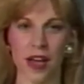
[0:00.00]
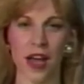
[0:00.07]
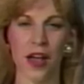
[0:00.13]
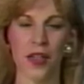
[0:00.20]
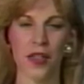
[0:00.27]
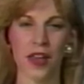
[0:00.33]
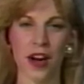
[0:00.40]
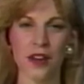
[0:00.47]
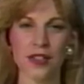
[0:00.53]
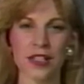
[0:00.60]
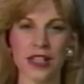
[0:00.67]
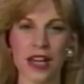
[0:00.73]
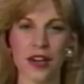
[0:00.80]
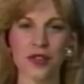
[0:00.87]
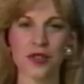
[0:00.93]
The Arts
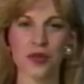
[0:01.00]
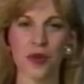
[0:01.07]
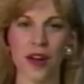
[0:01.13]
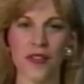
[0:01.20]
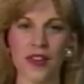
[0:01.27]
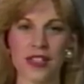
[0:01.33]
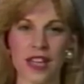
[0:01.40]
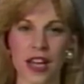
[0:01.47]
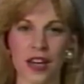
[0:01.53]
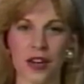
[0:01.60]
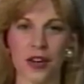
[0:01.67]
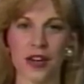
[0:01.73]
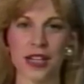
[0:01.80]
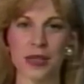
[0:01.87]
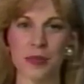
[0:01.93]
and Letters graphics
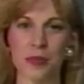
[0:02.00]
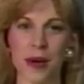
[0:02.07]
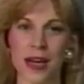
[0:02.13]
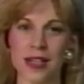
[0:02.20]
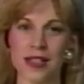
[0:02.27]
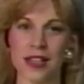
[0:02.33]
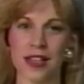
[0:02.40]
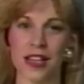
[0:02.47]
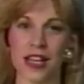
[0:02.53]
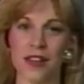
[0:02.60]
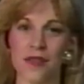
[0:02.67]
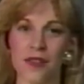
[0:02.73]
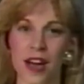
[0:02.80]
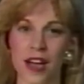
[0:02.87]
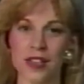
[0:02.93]
editor is based on the
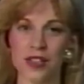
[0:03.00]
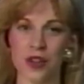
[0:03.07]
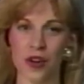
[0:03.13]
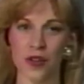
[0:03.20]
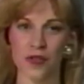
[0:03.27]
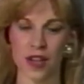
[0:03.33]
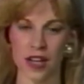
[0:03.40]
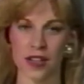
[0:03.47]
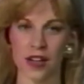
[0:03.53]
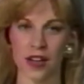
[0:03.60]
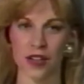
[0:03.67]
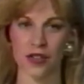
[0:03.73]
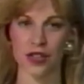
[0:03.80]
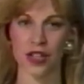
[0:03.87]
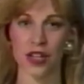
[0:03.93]
advanced curve
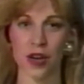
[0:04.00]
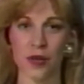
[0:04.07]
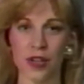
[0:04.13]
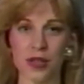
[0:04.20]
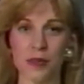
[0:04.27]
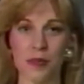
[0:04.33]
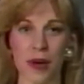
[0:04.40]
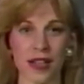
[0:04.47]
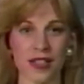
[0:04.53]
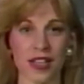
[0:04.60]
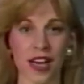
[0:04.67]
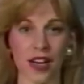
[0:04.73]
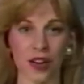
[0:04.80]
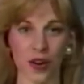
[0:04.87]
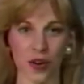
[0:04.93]
technology known as
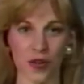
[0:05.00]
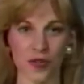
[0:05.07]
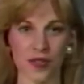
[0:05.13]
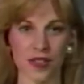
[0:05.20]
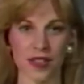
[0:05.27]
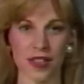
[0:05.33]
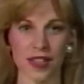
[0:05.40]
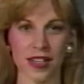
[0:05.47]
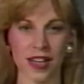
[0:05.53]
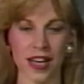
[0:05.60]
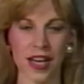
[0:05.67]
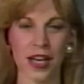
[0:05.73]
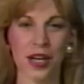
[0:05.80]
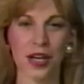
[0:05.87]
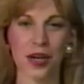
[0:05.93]
Bezier curves.
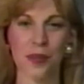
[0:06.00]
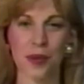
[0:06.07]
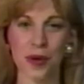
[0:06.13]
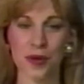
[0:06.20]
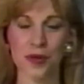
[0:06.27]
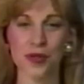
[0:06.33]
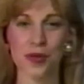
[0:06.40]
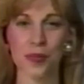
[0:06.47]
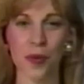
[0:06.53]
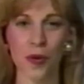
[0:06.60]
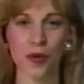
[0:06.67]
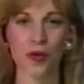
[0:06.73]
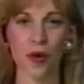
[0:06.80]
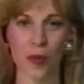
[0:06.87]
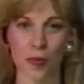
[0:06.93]
Computer
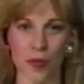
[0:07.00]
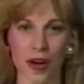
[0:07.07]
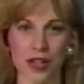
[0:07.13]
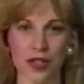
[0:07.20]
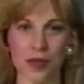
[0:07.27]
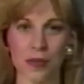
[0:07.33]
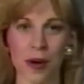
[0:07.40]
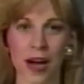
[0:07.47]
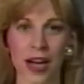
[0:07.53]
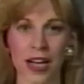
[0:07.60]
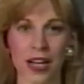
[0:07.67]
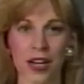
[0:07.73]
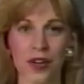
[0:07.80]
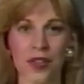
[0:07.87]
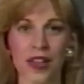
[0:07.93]
Support Corporation
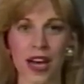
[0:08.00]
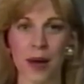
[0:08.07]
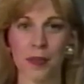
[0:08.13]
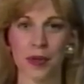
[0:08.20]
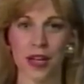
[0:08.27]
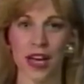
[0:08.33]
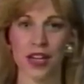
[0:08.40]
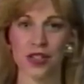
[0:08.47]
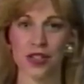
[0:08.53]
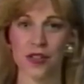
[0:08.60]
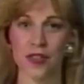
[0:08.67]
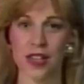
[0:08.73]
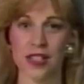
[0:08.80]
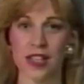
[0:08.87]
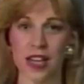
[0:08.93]
pioneered the application
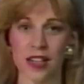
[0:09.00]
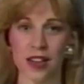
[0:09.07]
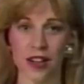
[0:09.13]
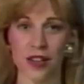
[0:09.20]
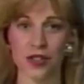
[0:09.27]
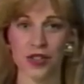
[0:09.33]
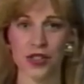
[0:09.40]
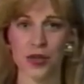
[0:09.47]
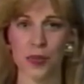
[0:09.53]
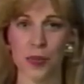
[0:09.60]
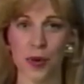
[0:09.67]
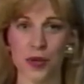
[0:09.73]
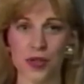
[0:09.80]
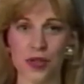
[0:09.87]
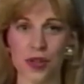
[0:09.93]
of this technology to
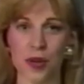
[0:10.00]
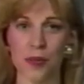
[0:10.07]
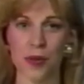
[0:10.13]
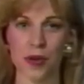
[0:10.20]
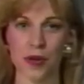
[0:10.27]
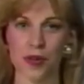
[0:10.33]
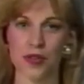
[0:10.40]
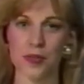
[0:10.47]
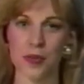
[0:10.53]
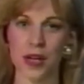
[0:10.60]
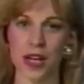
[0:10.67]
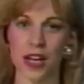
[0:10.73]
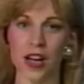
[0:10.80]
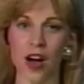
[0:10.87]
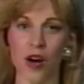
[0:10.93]
personal computers
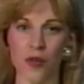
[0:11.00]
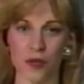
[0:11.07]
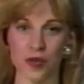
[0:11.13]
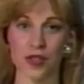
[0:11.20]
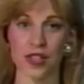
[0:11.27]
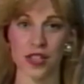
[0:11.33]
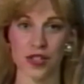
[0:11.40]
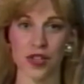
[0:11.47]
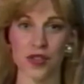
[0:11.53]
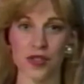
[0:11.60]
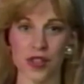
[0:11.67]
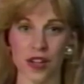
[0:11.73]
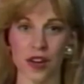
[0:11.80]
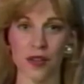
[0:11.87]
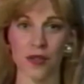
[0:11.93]
beginning over 6 years
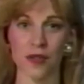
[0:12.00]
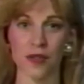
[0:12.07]
ago.